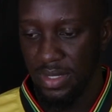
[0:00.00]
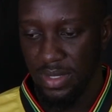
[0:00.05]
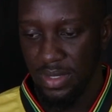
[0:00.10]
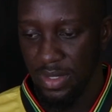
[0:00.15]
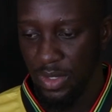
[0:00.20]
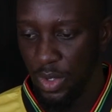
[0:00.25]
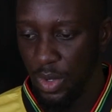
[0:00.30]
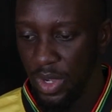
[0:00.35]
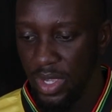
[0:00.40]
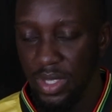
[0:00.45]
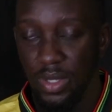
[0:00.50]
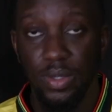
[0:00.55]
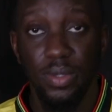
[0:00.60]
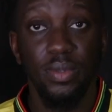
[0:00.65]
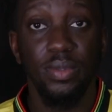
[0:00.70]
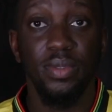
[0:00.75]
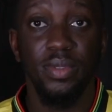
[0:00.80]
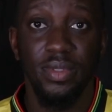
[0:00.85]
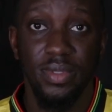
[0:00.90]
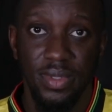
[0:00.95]
oil
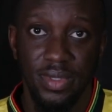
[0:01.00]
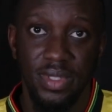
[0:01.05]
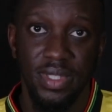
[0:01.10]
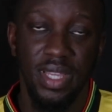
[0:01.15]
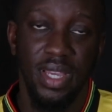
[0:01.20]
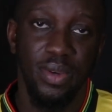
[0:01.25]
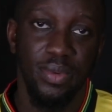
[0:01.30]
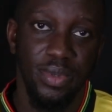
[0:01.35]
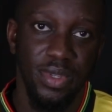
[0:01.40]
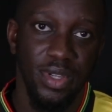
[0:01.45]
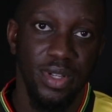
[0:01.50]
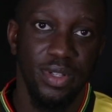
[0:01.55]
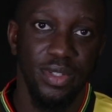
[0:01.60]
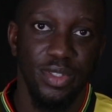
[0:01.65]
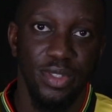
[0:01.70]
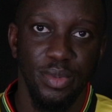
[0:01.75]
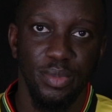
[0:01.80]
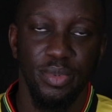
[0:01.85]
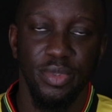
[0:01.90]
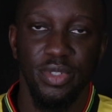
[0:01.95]
that we
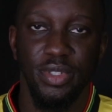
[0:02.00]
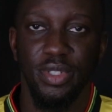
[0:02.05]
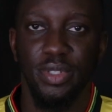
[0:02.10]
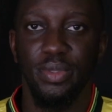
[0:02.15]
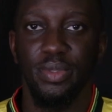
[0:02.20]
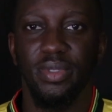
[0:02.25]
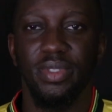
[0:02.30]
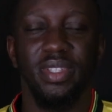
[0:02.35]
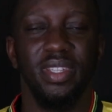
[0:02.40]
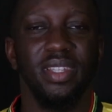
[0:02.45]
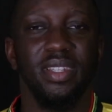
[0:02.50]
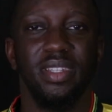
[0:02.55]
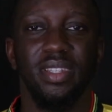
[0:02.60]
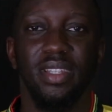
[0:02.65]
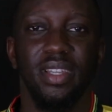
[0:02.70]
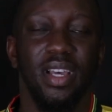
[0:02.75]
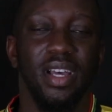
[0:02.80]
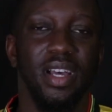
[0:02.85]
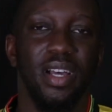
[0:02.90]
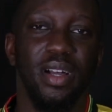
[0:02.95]
also produce, and
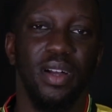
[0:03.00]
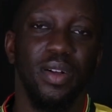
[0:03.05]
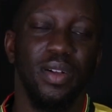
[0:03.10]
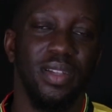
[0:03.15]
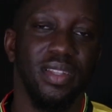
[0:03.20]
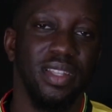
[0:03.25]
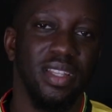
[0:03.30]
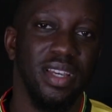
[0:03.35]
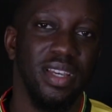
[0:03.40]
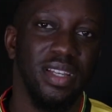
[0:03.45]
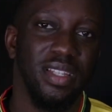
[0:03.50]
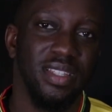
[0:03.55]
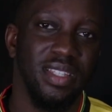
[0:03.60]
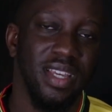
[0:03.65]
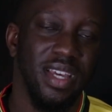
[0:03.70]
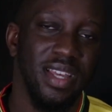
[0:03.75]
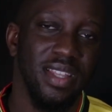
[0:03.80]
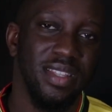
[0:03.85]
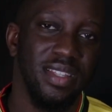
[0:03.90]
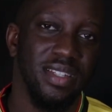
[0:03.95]
all the
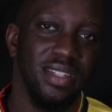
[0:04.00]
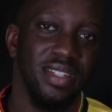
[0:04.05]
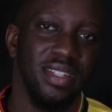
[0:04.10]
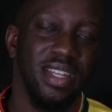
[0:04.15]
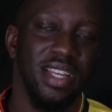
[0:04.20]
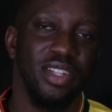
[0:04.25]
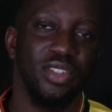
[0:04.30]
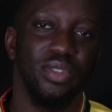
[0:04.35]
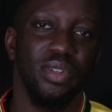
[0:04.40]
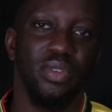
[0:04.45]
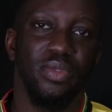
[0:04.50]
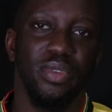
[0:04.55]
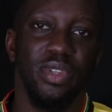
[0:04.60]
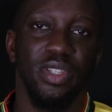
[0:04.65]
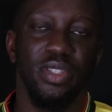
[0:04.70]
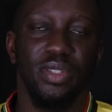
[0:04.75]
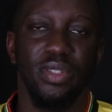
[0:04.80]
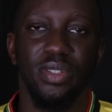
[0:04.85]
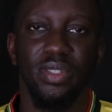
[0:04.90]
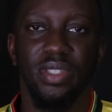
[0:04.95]
other natural
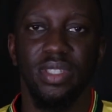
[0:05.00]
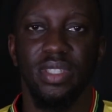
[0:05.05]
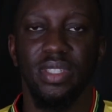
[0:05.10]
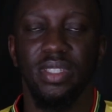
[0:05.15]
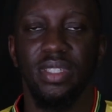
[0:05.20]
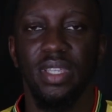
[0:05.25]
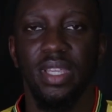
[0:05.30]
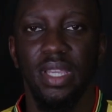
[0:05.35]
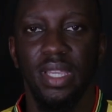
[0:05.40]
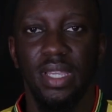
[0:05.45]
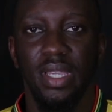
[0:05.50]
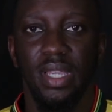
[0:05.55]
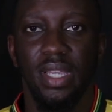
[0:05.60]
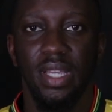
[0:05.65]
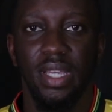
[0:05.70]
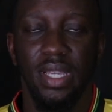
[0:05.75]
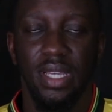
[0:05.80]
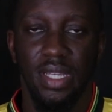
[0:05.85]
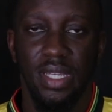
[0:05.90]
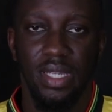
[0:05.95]
resources.
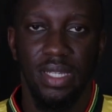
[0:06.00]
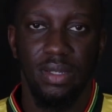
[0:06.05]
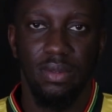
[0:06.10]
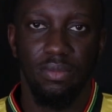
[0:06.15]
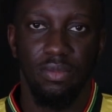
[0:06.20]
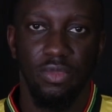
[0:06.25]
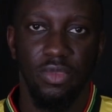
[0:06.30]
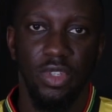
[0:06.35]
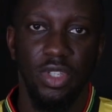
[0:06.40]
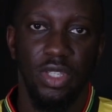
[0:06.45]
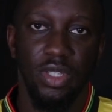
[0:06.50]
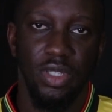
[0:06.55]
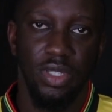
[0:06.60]
We